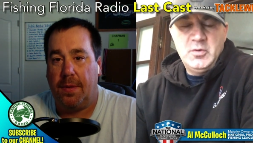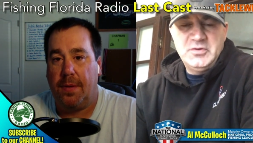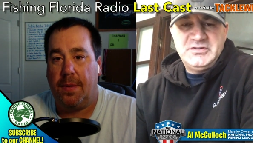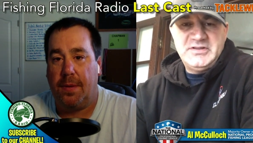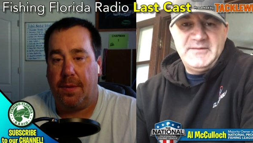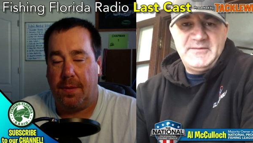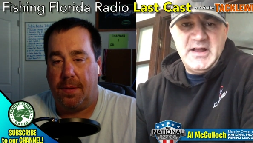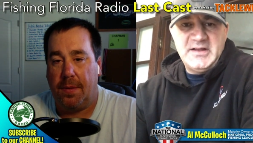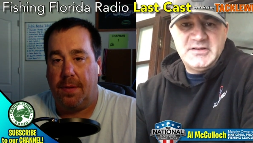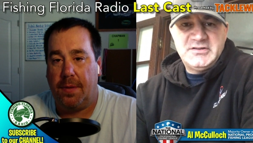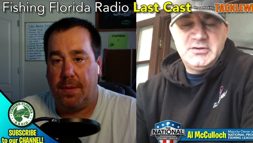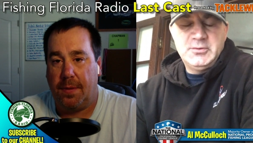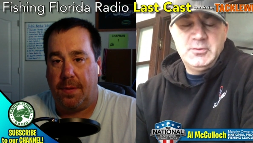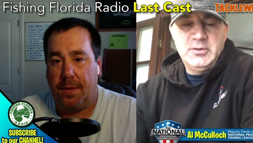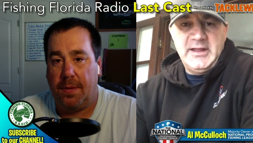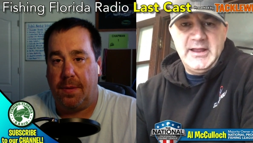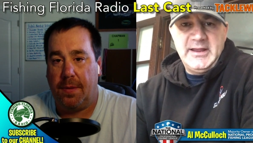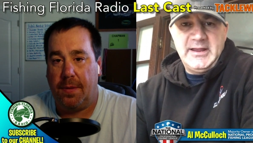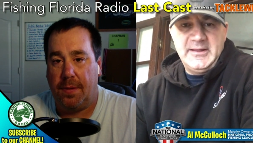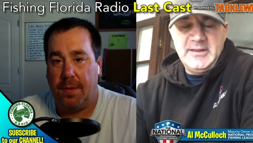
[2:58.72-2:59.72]
Speaker 1: which they've got
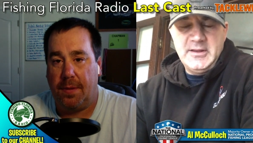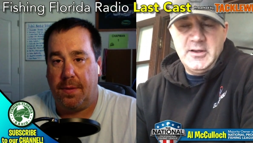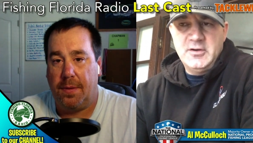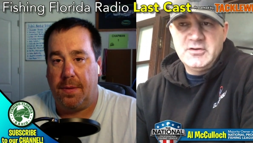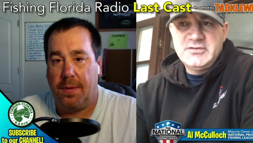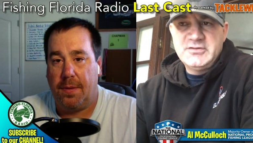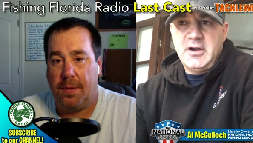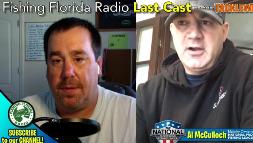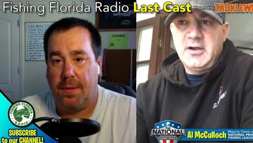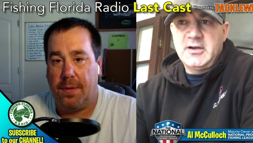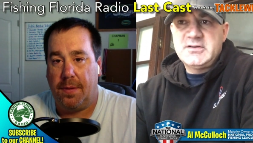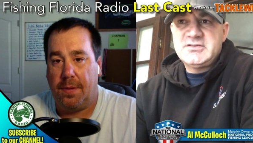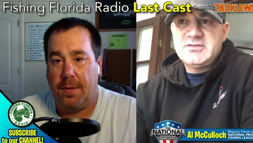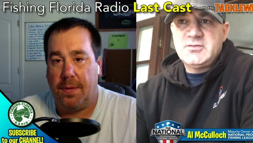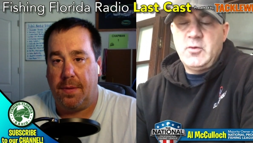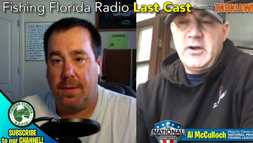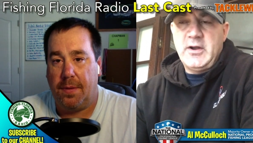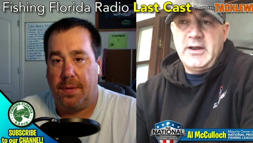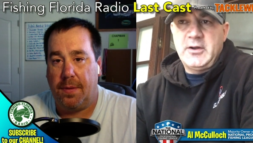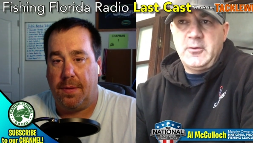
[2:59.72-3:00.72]
two at Lake of the
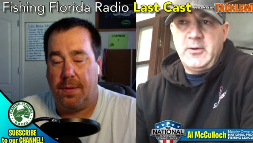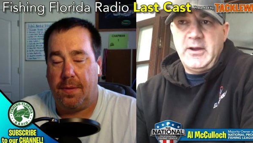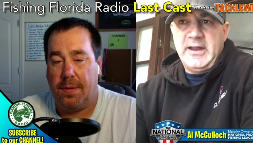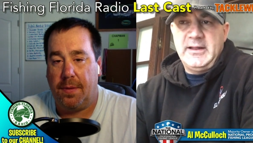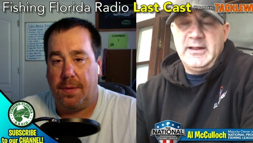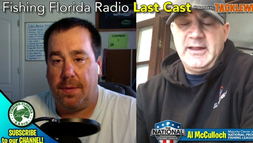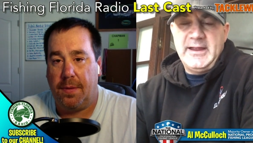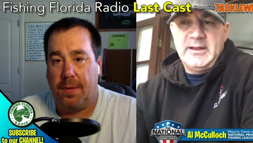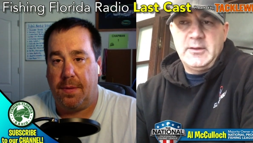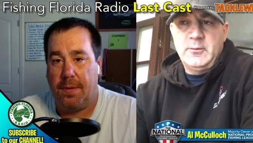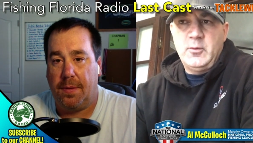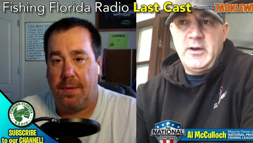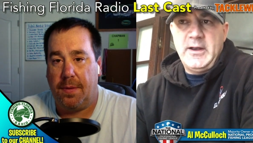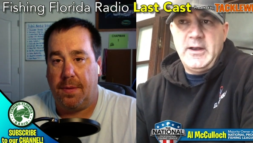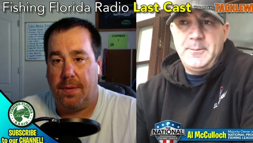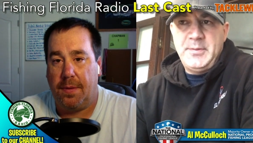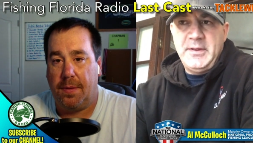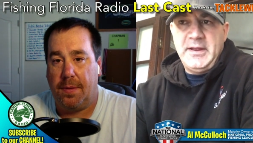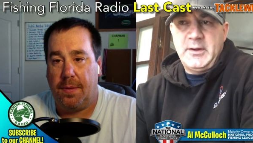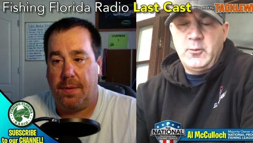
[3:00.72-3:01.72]
Ozarks, one at Grand Lake, and
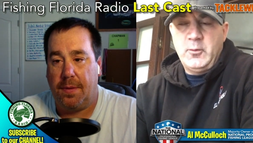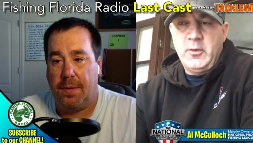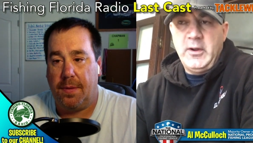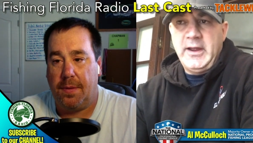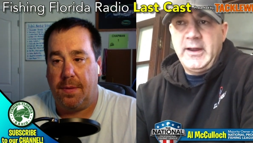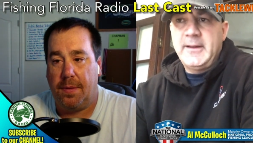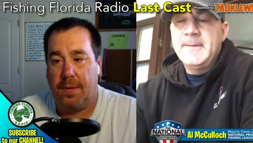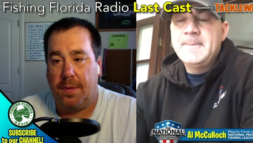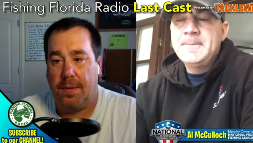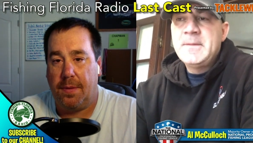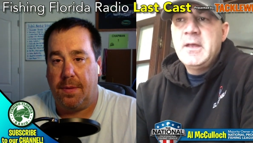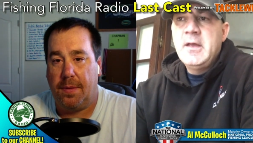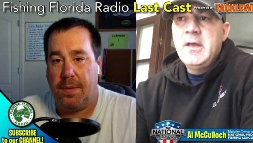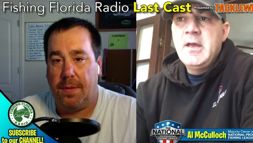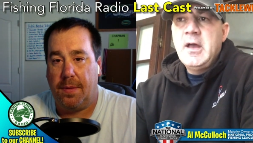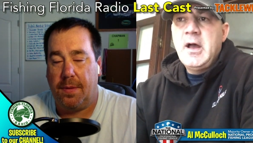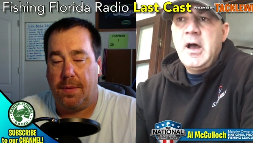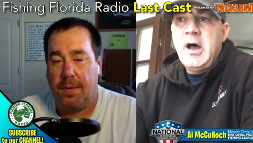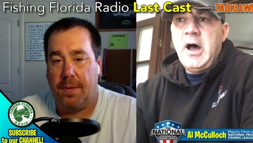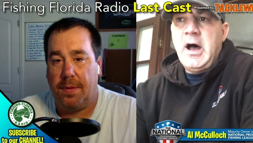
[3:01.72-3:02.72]
one at Pickwick.
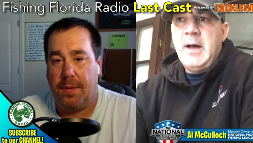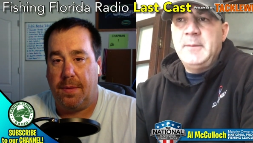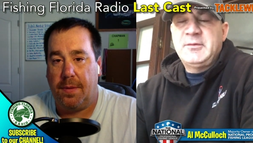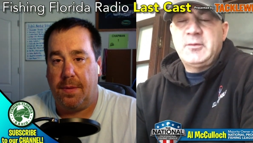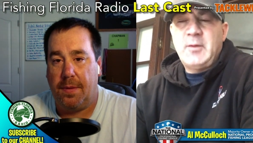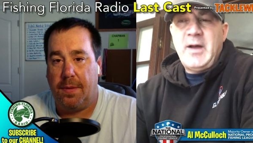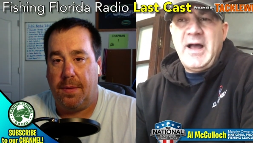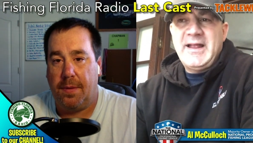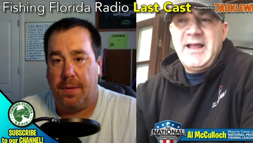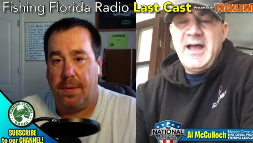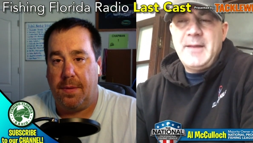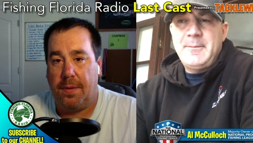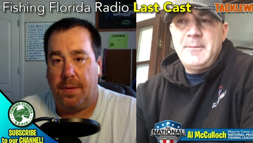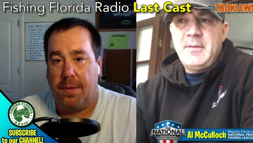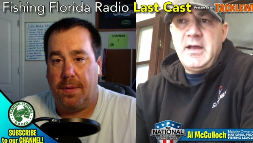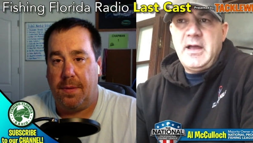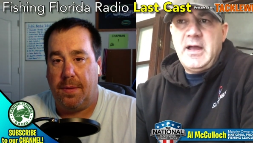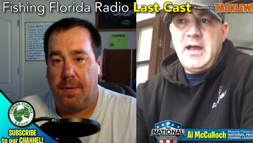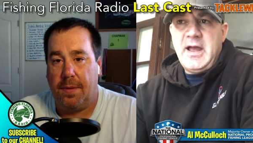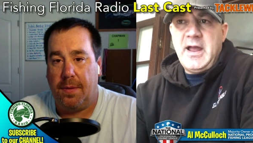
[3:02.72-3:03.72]
Um, so I got
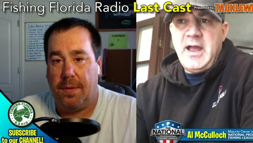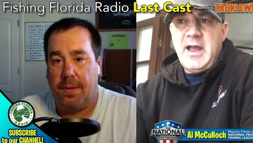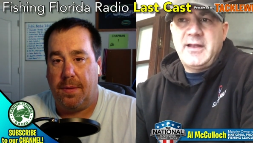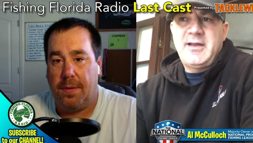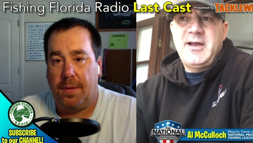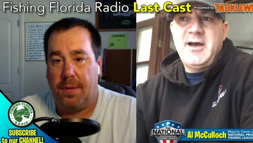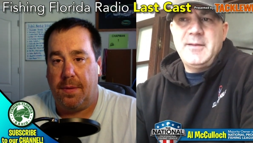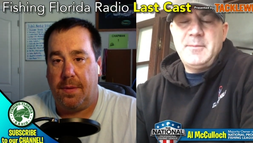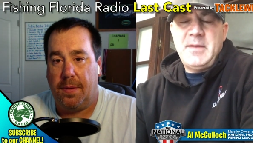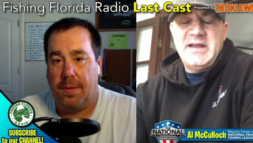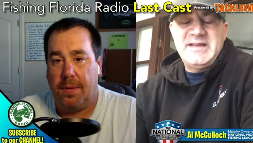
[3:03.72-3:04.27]
my I cut